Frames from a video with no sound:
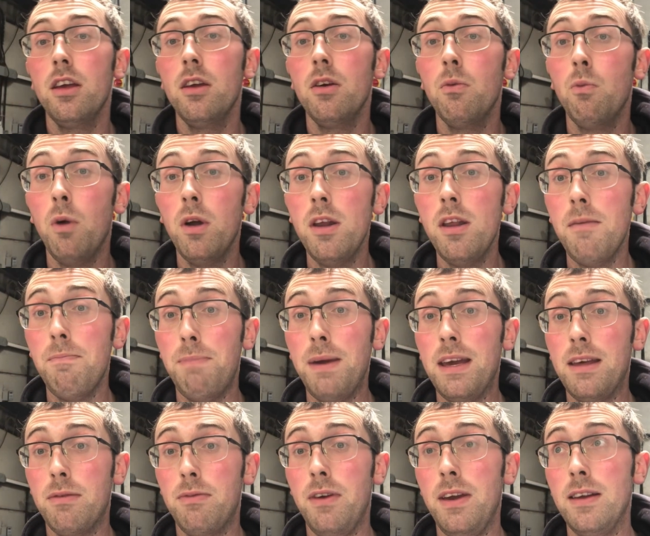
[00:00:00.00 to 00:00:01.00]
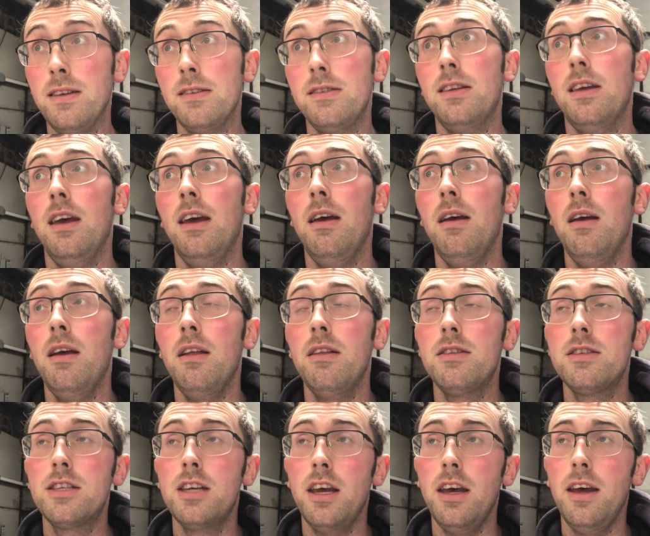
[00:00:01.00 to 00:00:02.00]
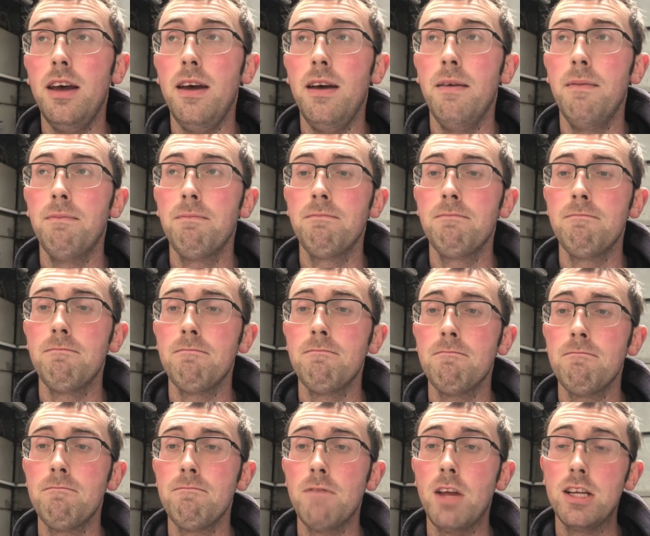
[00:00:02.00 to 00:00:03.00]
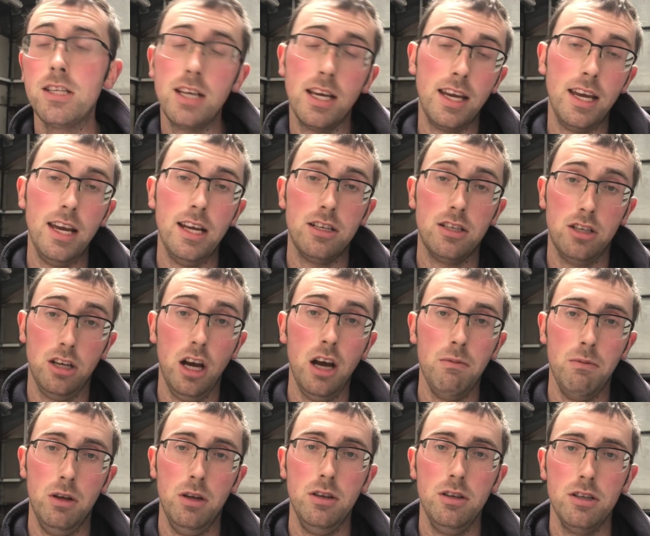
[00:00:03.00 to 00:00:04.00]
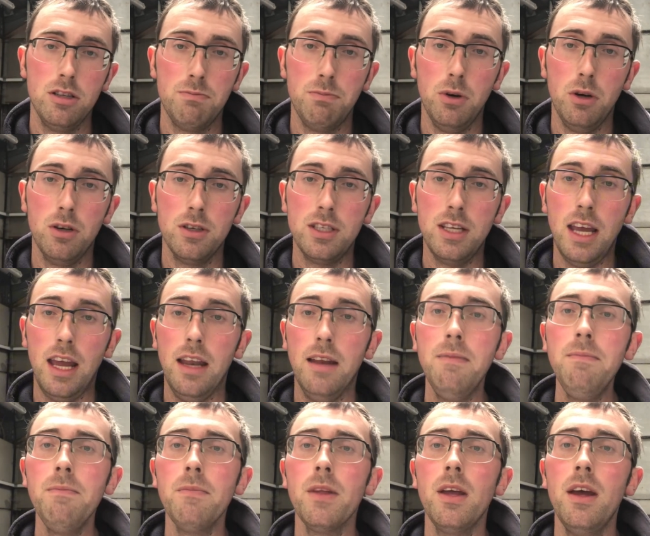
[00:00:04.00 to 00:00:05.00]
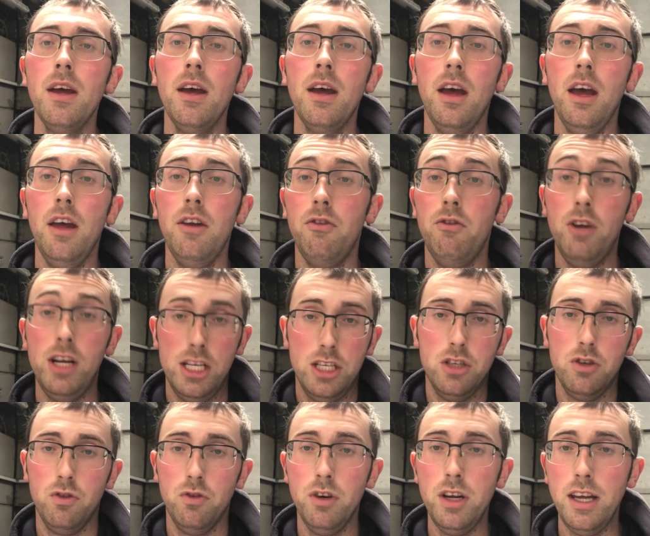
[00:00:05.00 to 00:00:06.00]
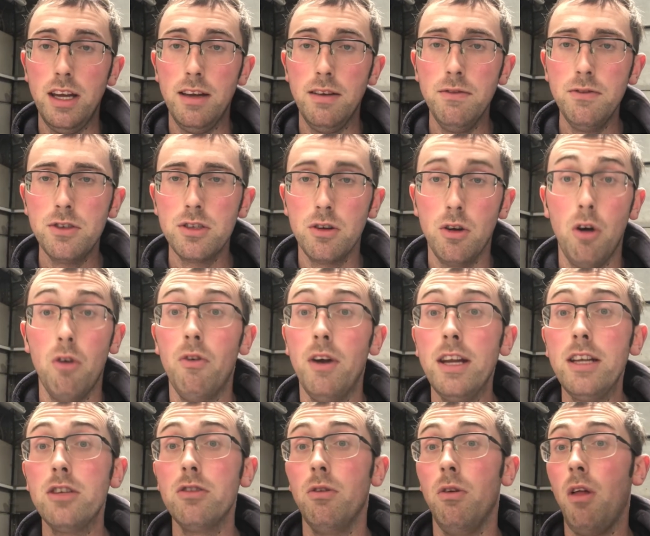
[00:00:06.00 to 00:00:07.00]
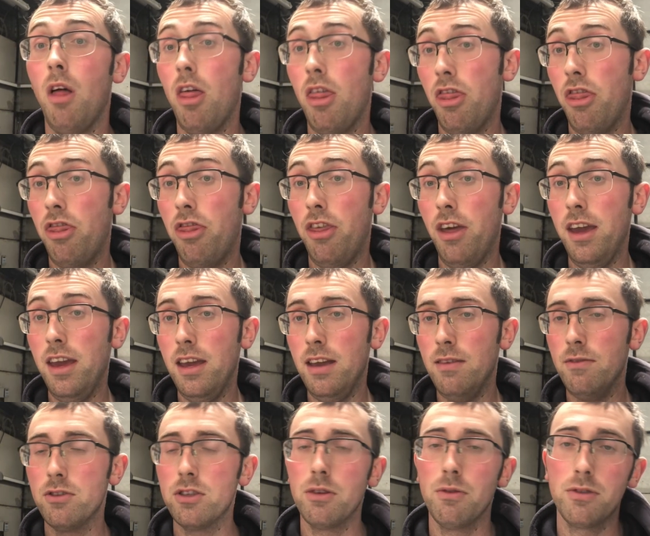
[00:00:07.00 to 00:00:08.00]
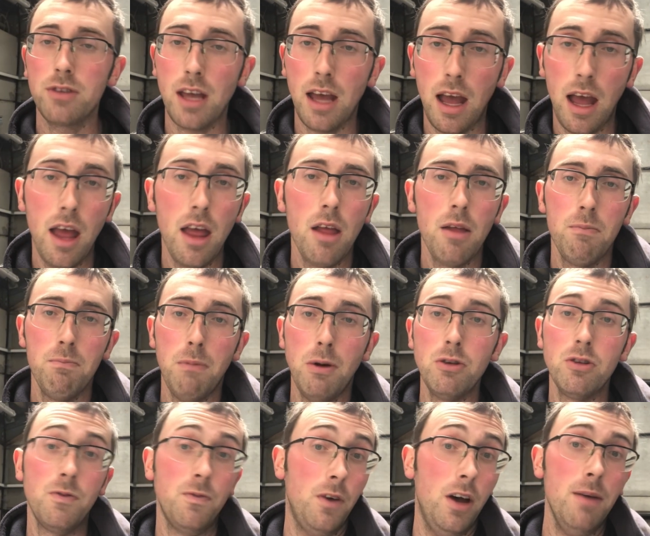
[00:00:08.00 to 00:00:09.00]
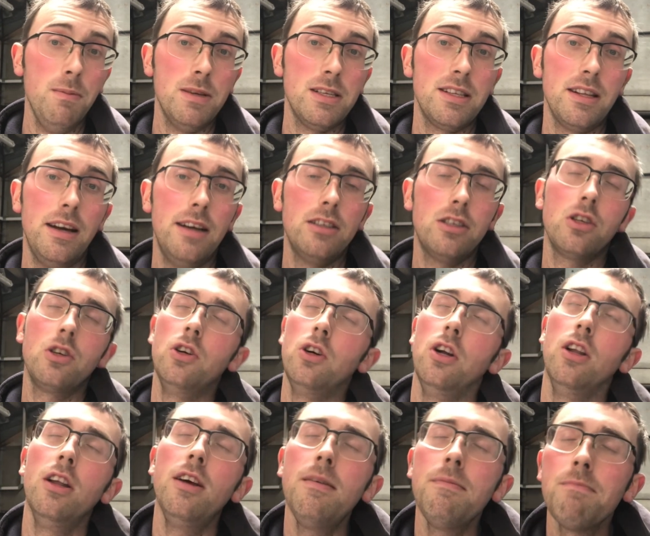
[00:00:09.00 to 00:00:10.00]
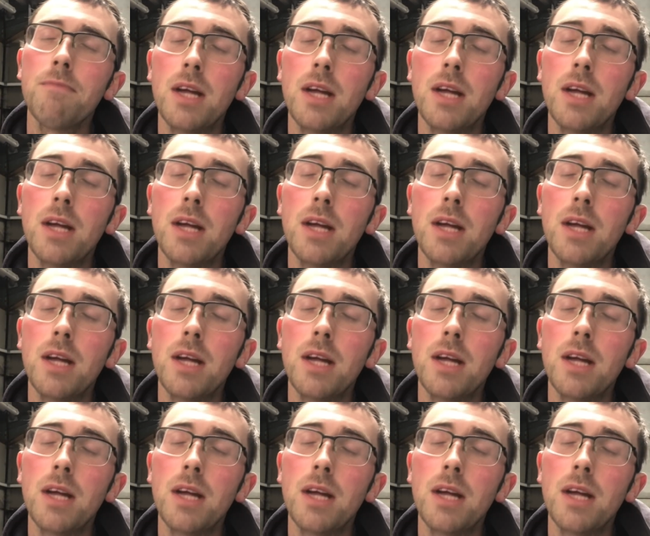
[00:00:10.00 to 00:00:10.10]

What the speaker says: one of the big things that Sir Keir Starmer has brought in, and Rachel Reeves, or Rachel Thieves, as most farmers like to call her,